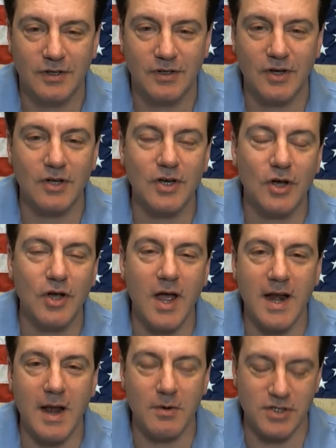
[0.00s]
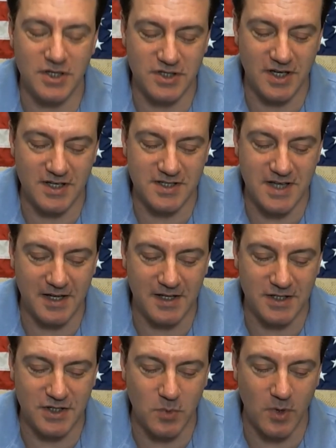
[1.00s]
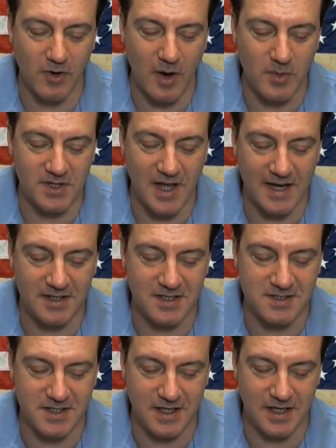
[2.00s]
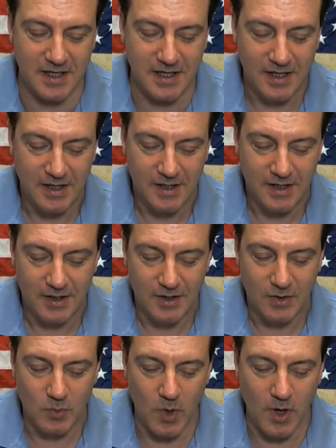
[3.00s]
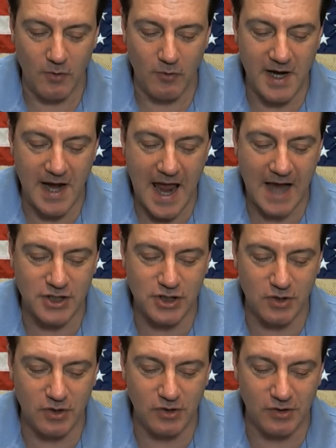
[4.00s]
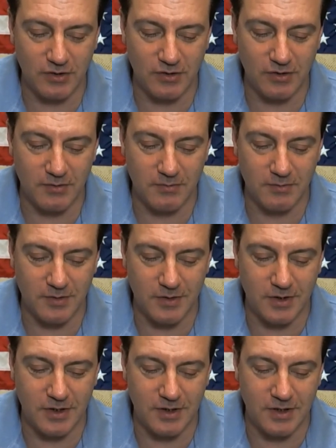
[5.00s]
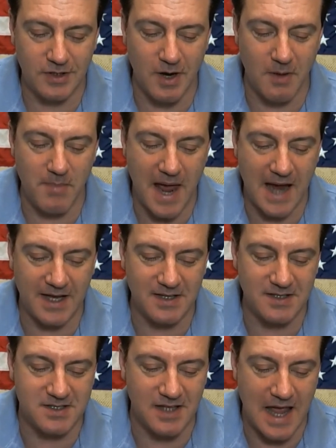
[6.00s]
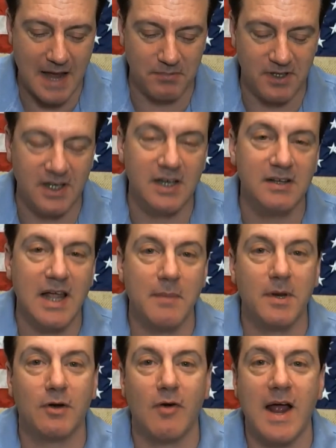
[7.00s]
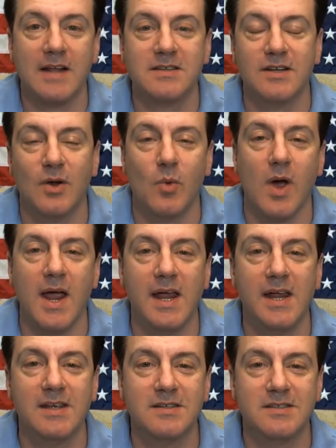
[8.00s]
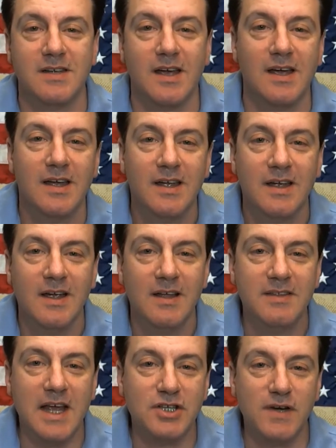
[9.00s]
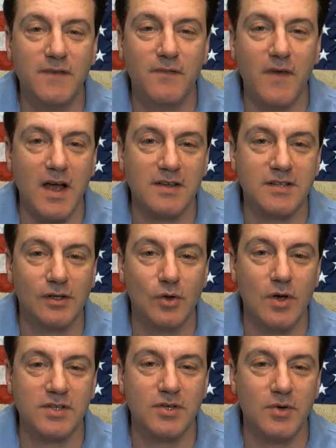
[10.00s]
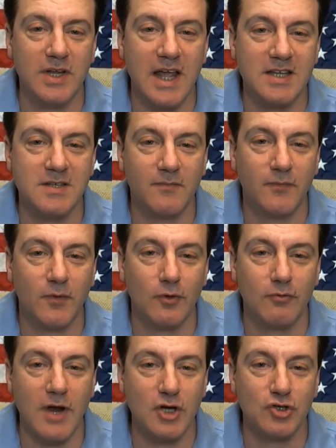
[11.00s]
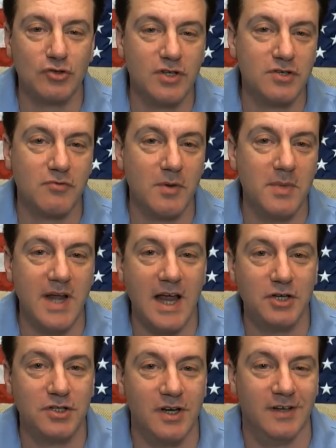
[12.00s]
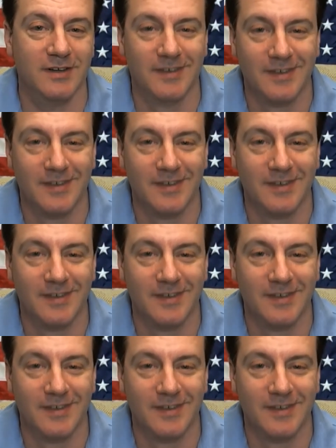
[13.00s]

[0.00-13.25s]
No, go ahead. I was just going to say, this is where I would like to see one reaction come back and slap the Democrats in a way, is that she files a lawsuit against them for racial discrimination,